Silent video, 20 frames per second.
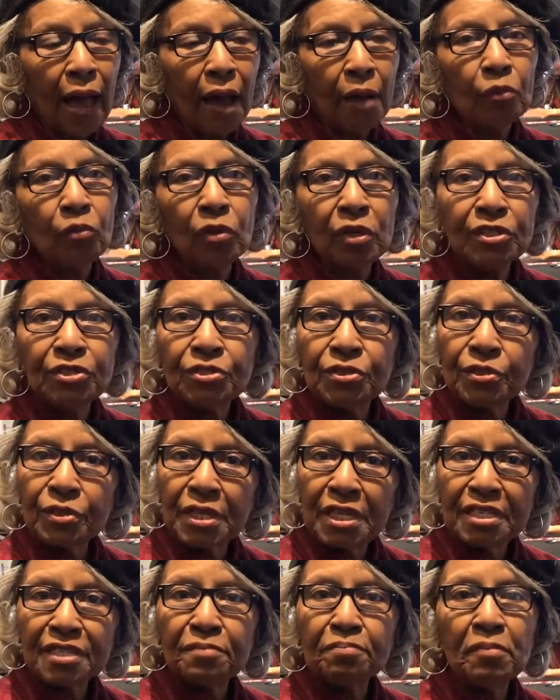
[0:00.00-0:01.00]
went to
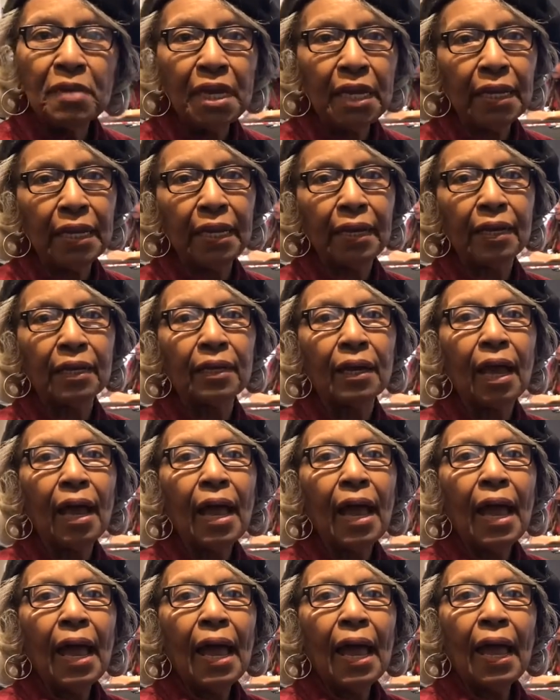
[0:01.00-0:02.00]
this meeting,
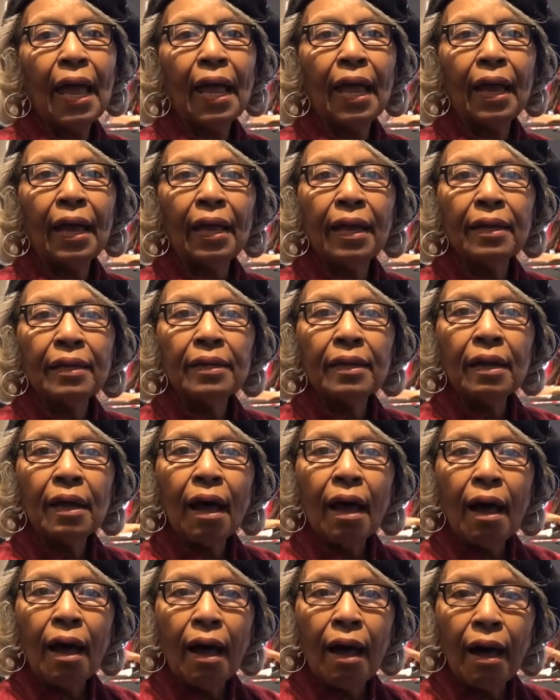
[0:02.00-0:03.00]
and
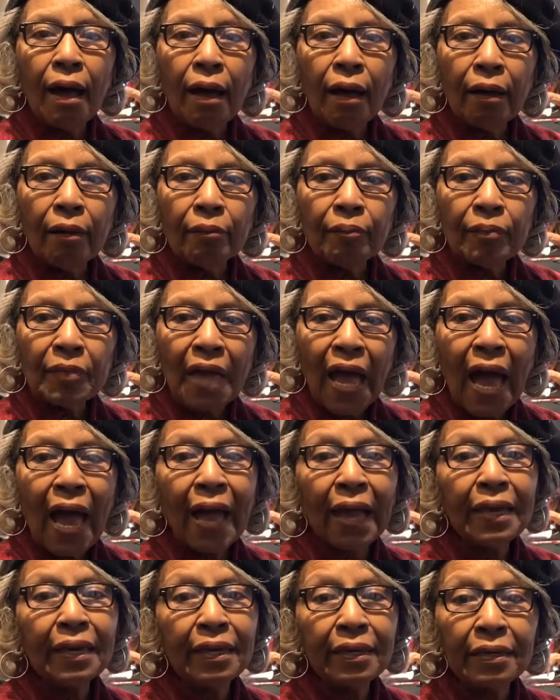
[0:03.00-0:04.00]

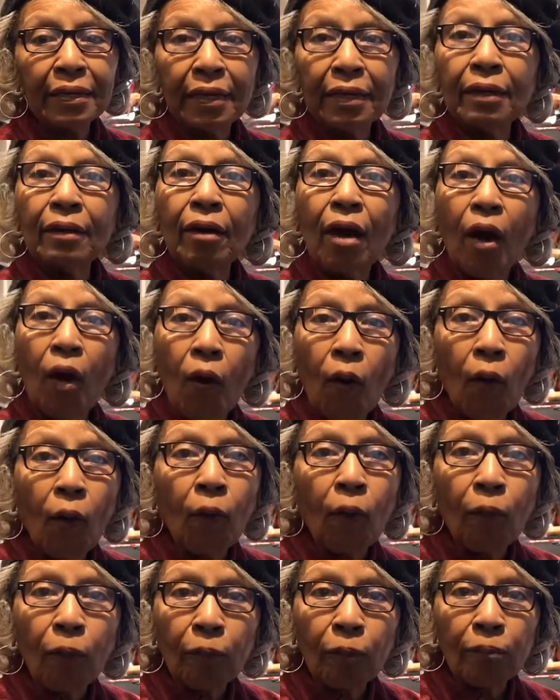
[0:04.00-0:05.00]
I can get a
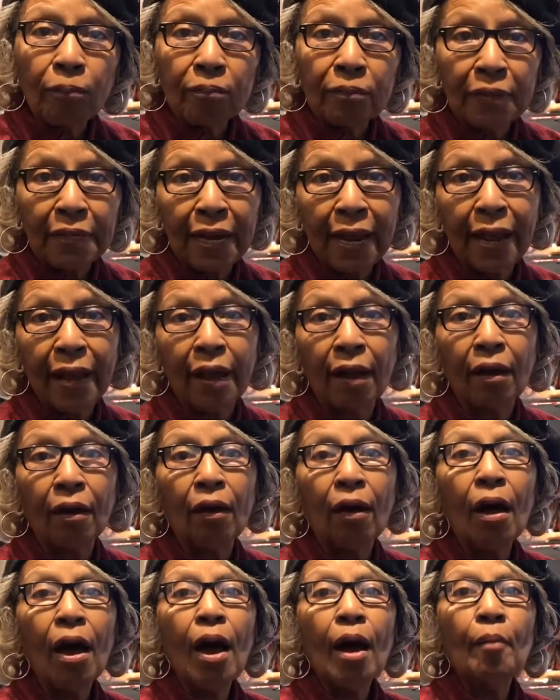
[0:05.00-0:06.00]
home now,
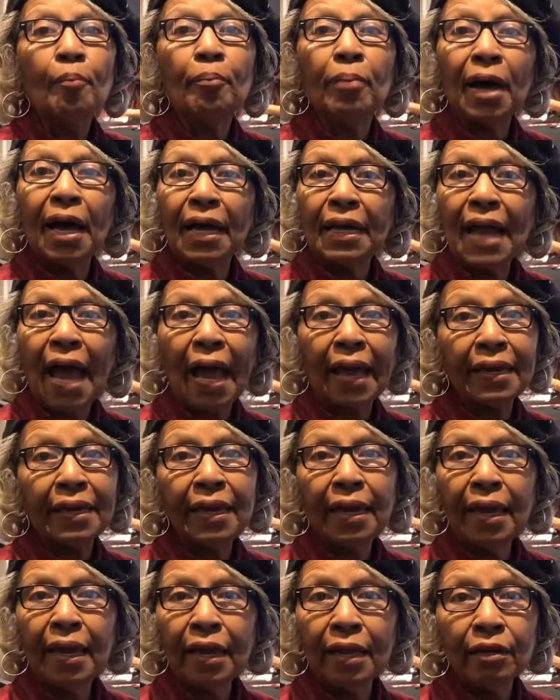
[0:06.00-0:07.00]
but I
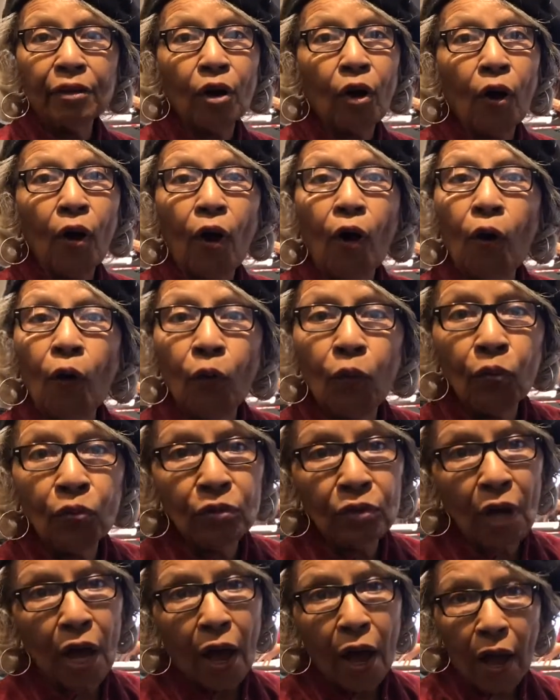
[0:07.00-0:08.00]
can't
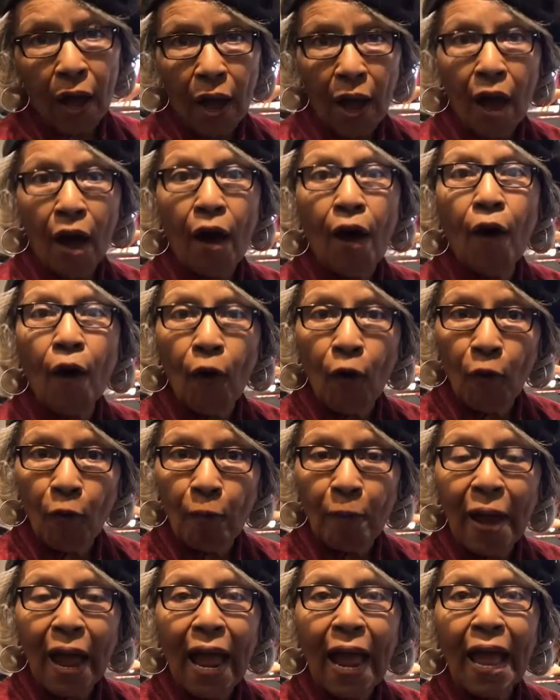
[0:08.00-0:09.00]
own a
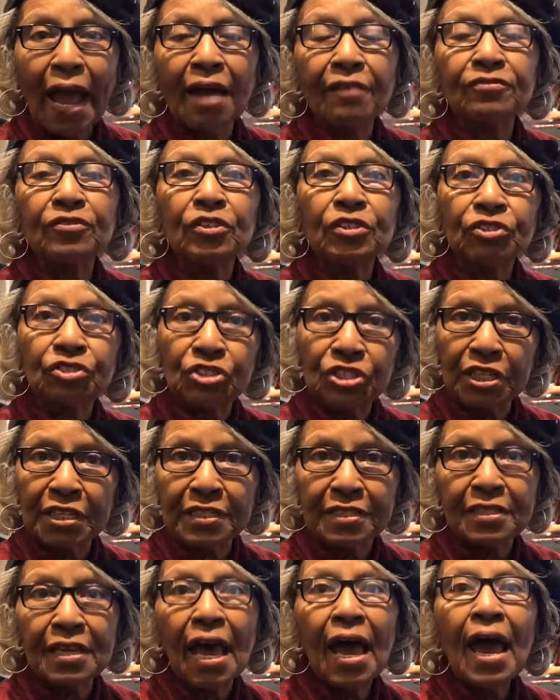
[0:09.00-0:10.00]
home. I have to
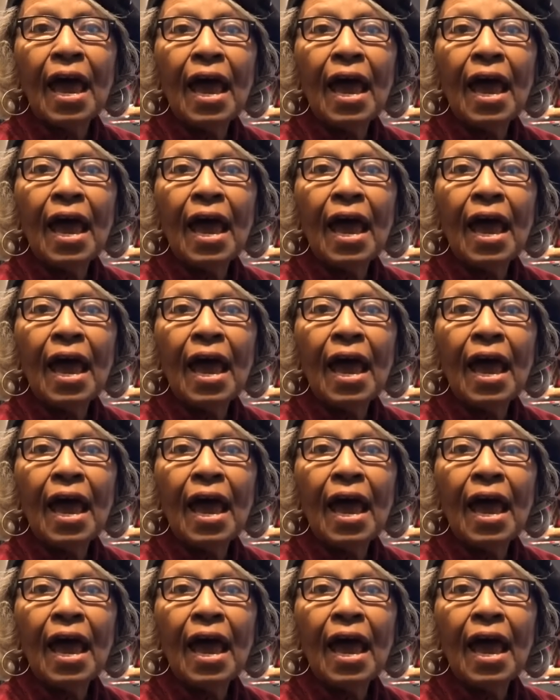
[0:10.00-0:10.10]
just